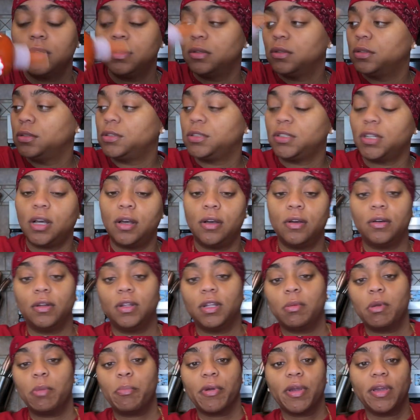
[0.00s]
So let
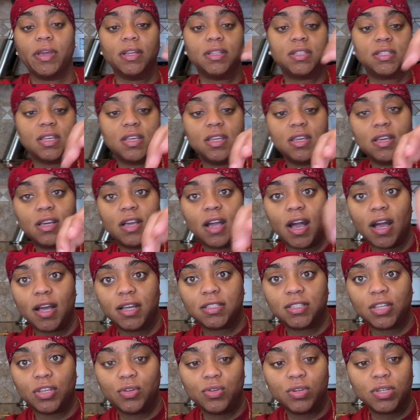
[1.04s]
me bring it to you guys
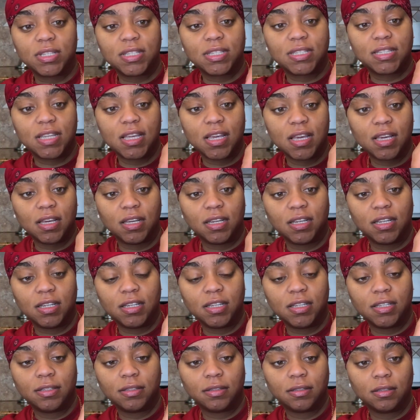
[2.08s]
so you can see it
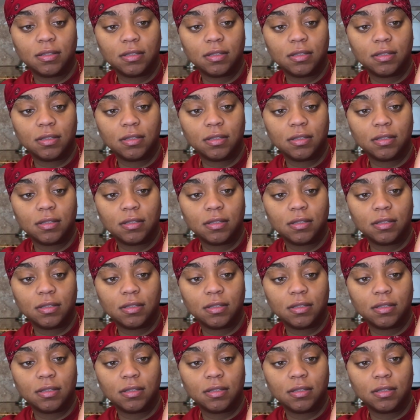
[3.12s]
good.